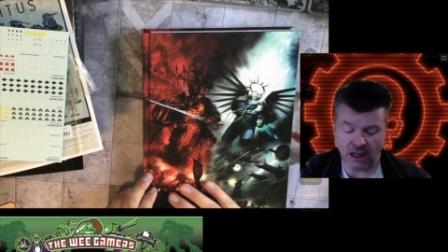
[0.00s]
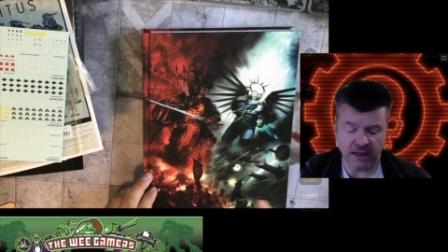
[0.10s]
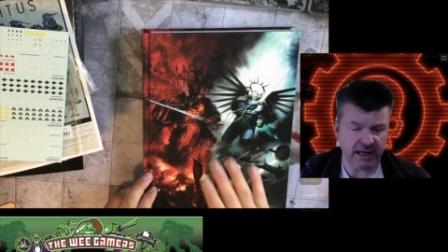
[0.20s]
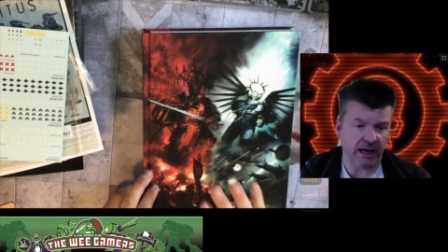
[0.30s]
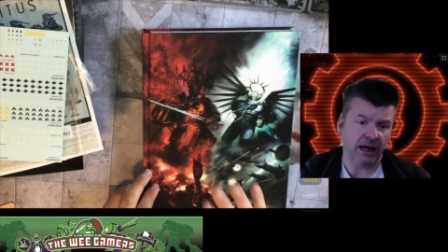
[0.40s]

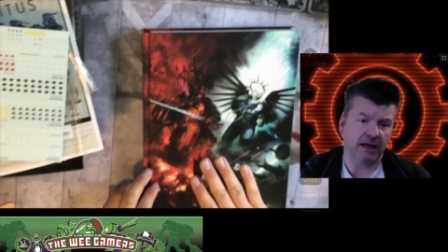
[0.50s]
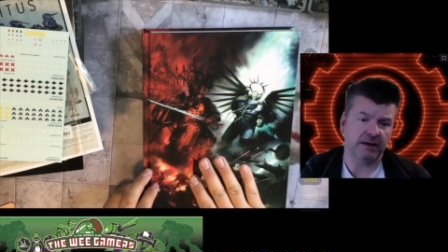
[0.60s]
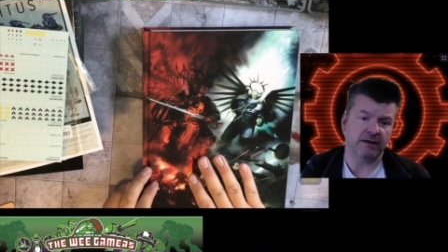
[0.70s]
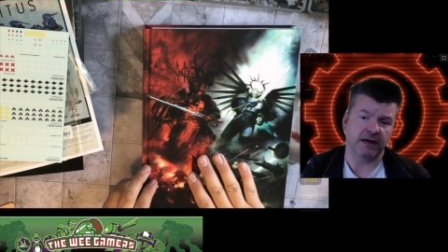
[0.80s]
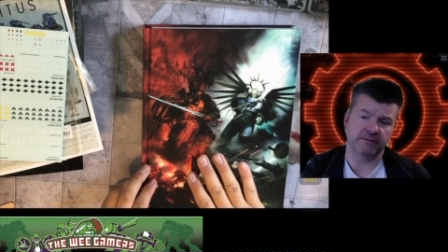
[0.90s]
yeah, I,
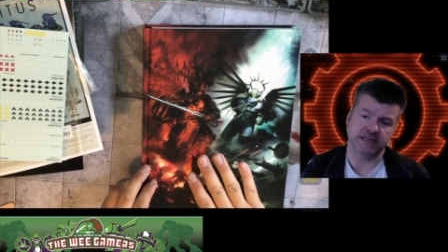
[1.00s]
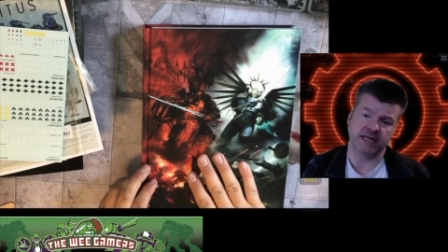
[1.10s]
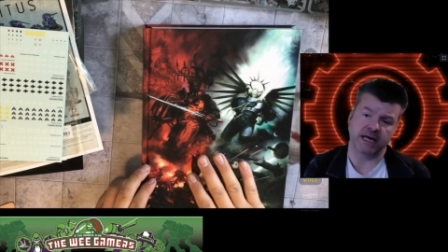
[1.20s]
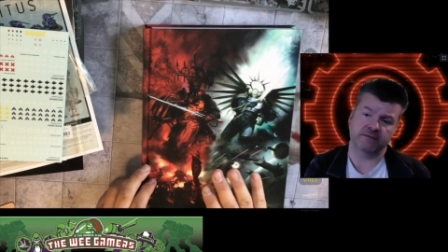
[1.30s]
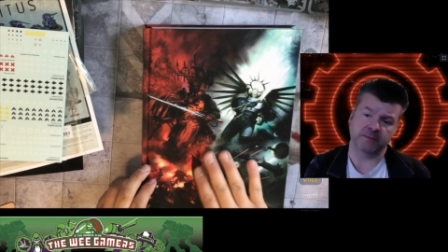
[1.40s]
I have to say,
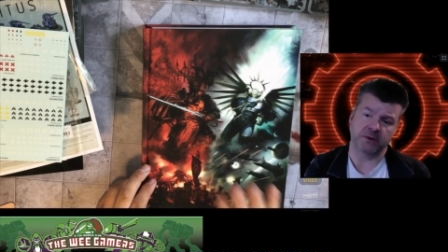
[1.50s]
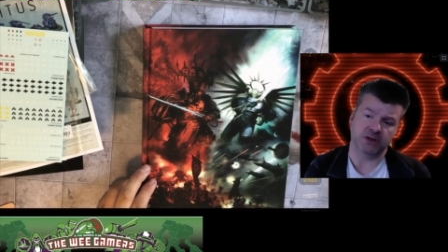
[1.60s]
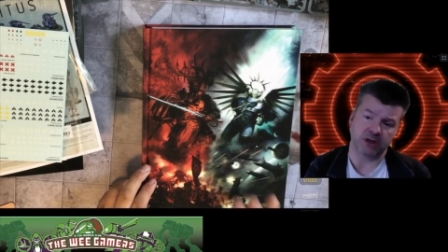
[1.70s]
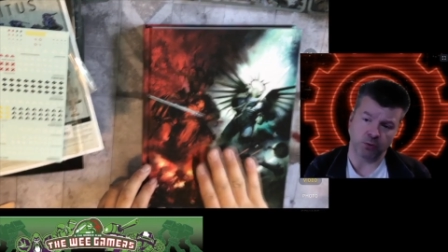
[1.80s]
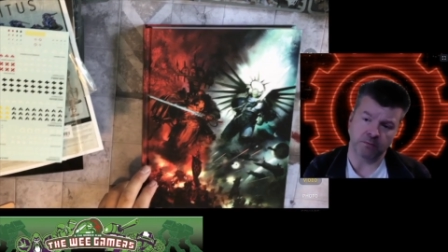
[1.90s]
I have to be
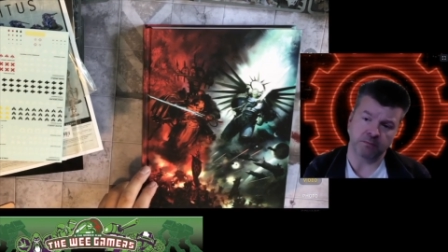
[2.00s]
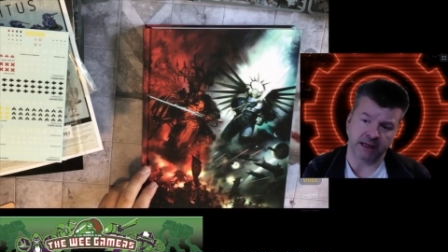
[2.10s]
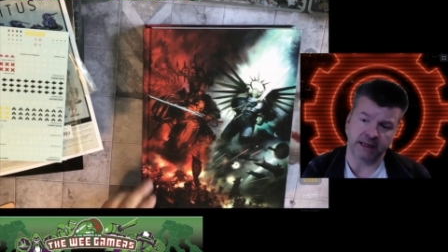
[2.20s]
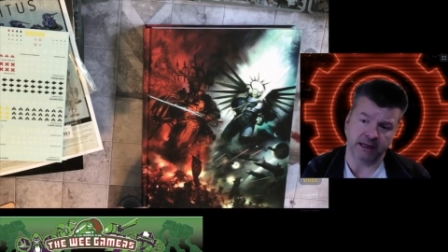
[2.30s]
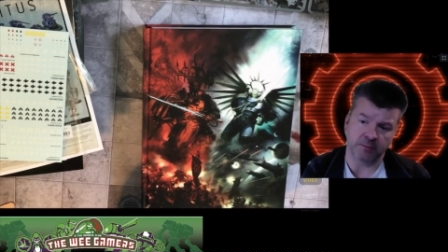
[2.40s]
honest, I wouldn't
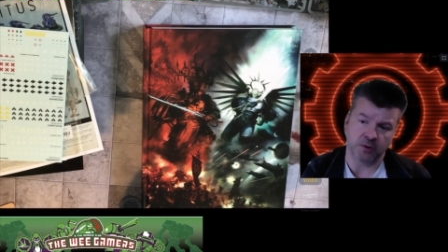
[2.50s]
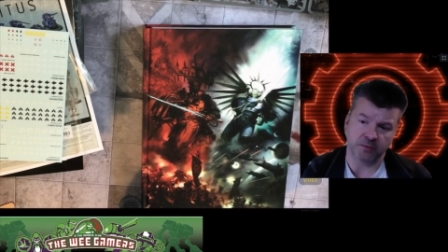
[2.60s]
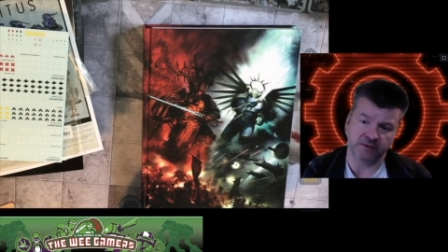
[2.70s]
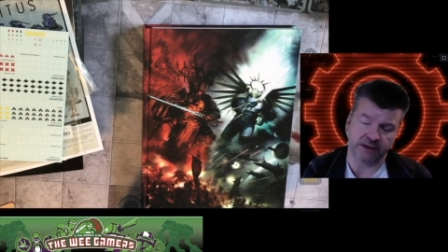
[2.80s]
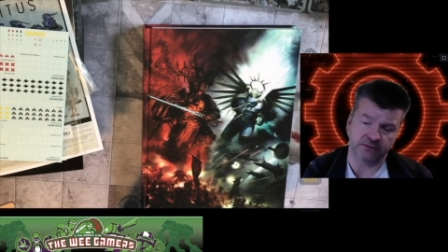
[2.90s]
mind getting a proper
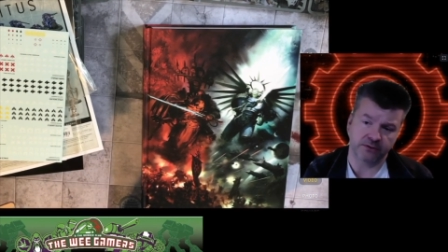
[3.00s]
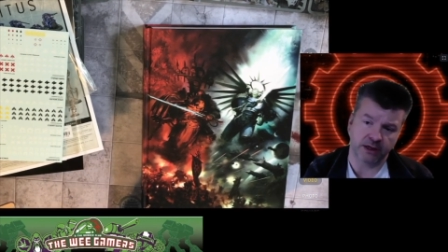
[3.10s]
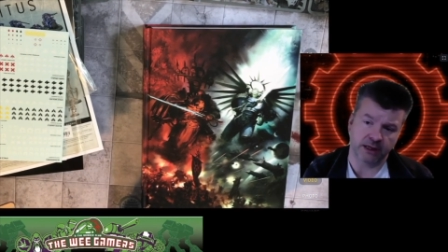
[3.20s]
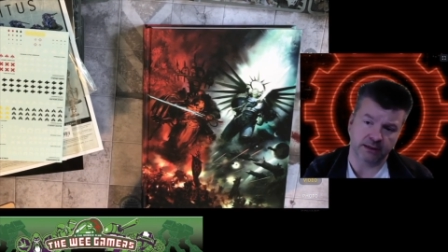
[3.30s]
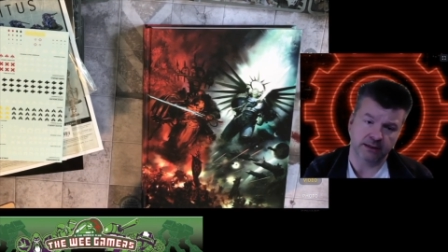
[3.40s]
flick through
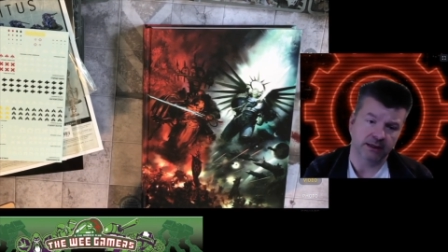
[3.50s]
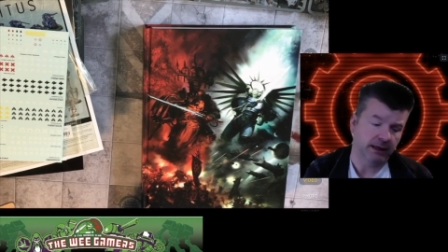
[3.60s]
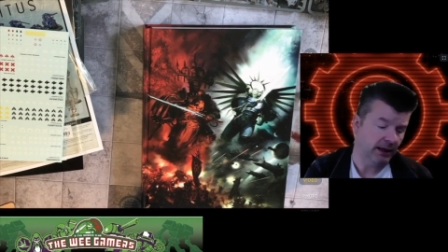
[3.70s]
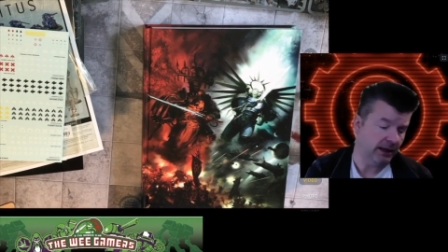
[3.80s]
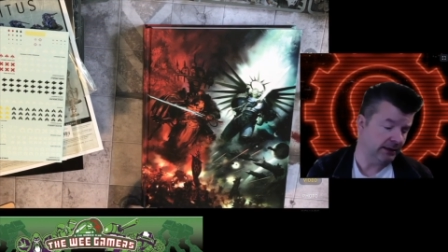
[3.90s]
that
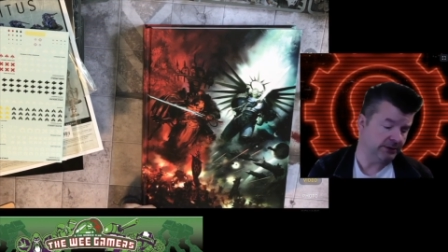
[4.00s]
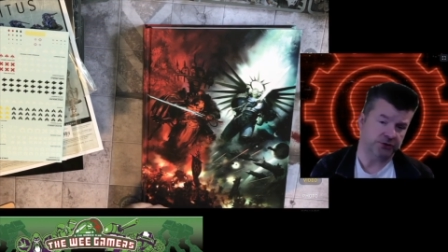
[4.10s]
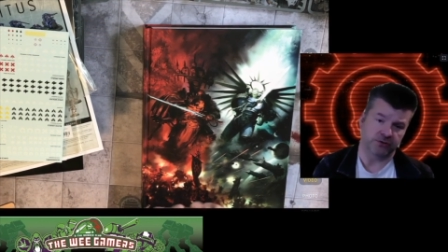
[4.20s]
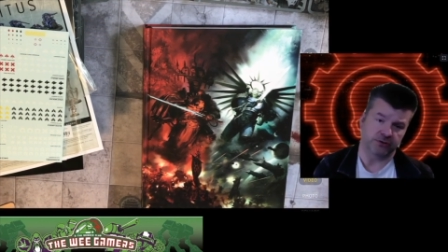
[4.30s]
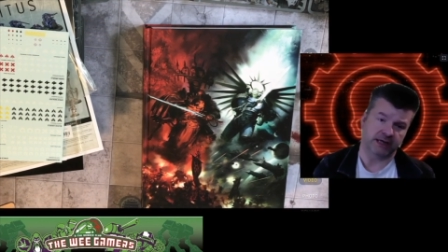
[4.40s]
and
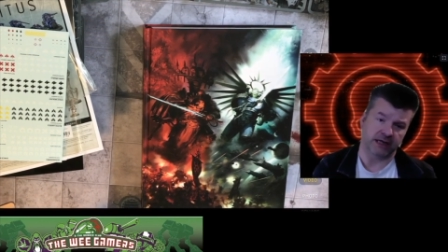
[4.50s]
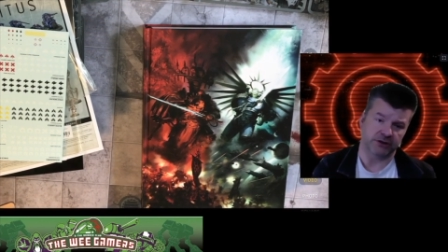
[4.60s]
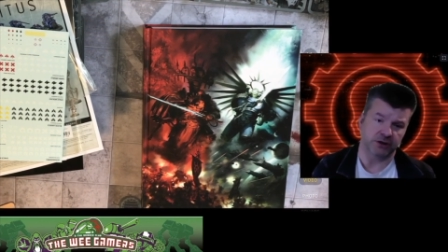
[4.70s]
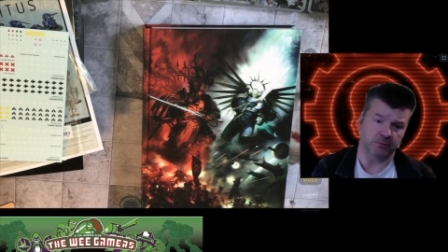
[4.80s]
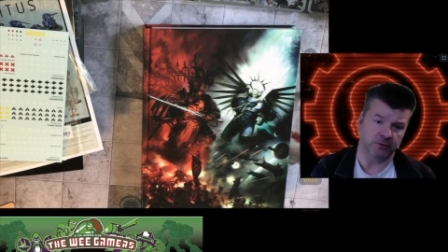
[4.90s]
sort of
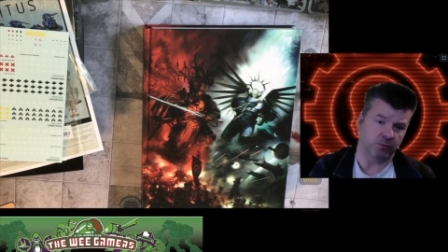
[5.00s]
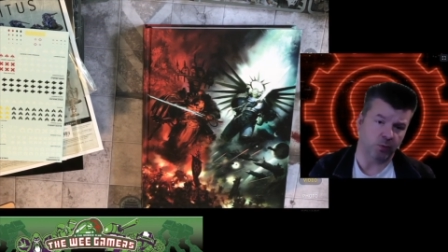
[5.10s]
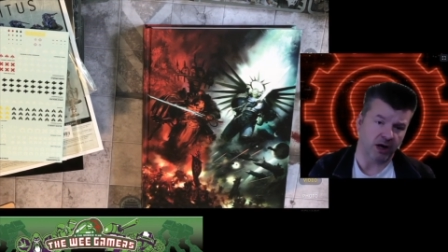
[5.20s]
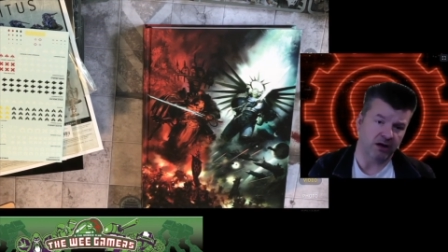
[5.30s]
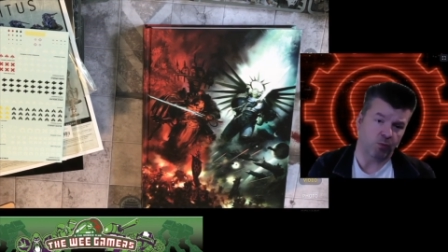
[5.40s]
catching up with
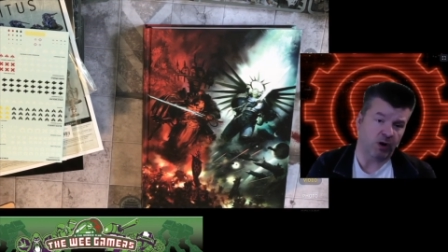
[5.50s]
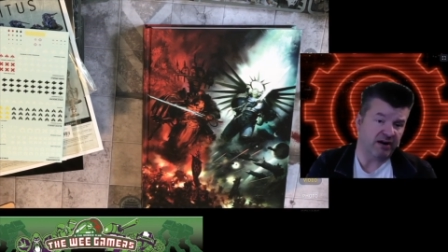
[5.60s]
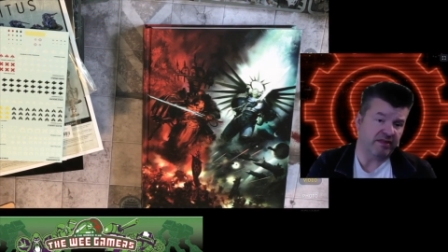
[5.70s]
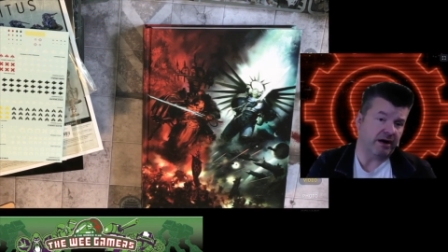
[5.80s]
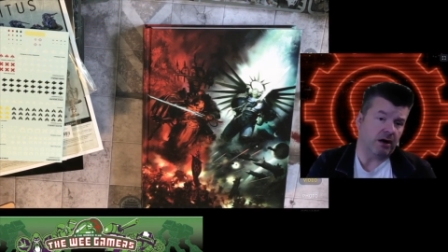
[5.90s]
where, where
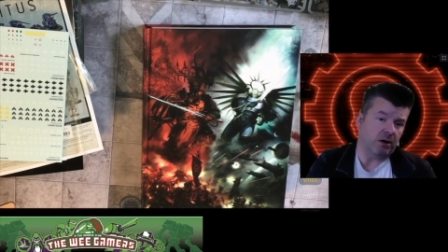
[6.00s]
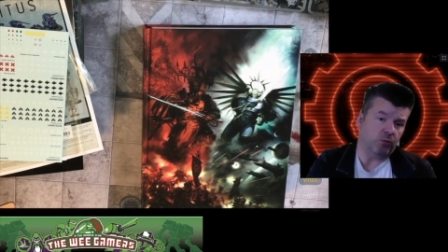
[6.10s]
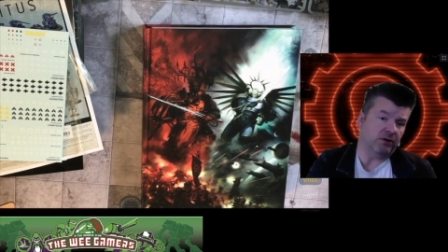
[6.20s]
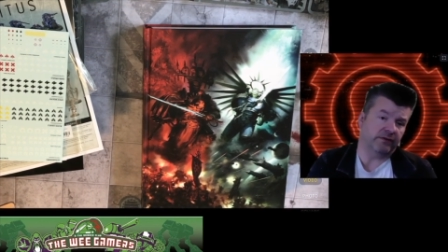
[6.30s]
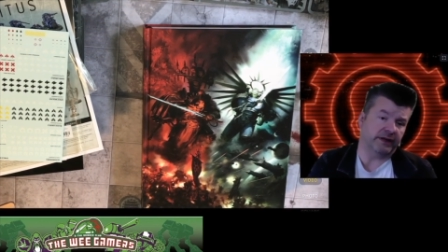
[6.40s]
they are
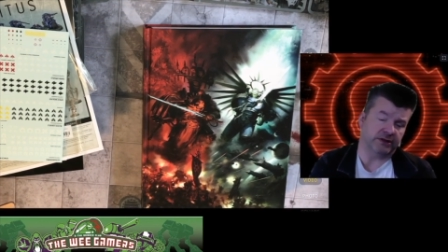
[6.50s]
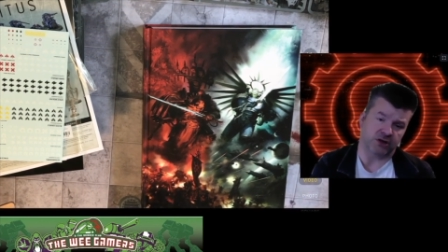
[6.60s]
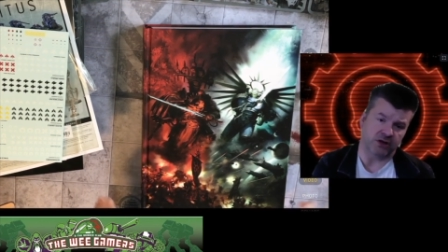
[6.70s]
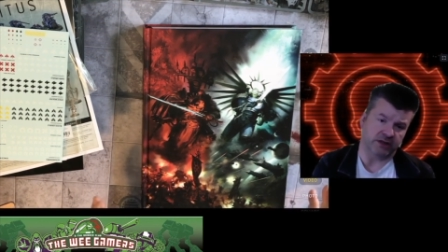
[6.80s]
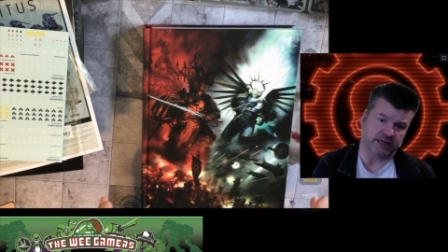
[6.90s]
with things
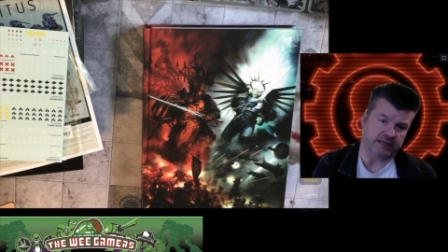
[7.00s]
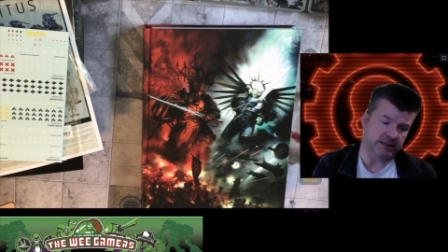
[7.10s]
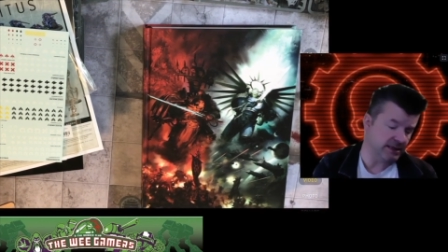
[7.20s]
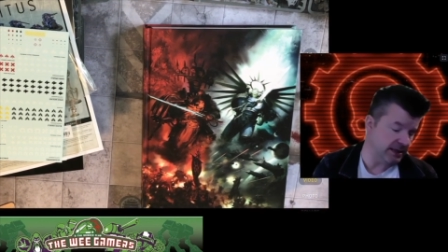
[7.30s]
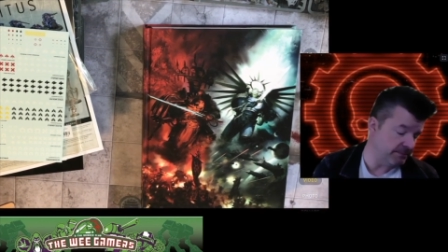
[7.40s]
now. It did
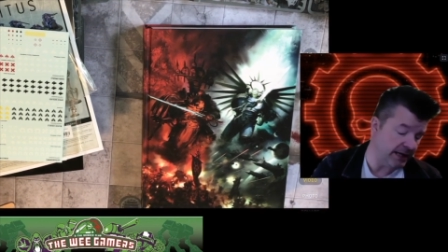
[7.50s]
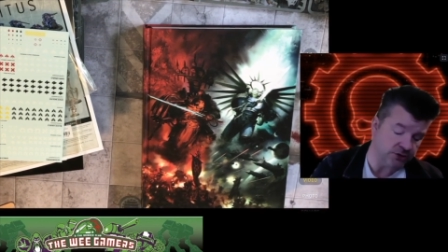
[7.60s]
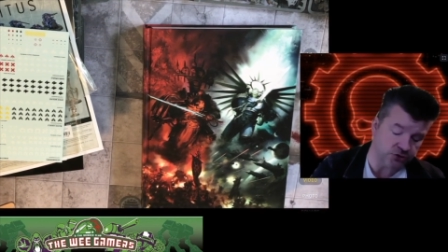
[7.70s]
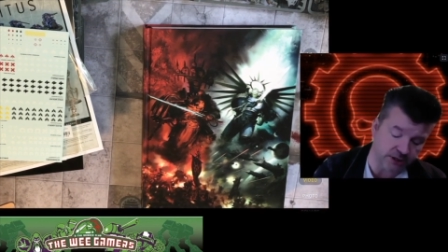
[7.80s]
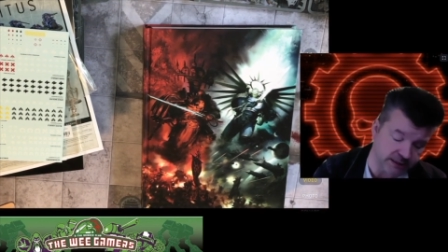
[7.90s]
seem
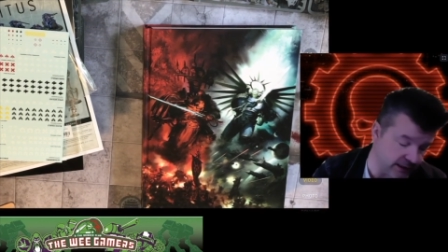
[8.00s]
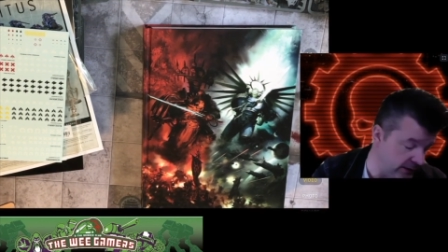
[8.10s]
interesting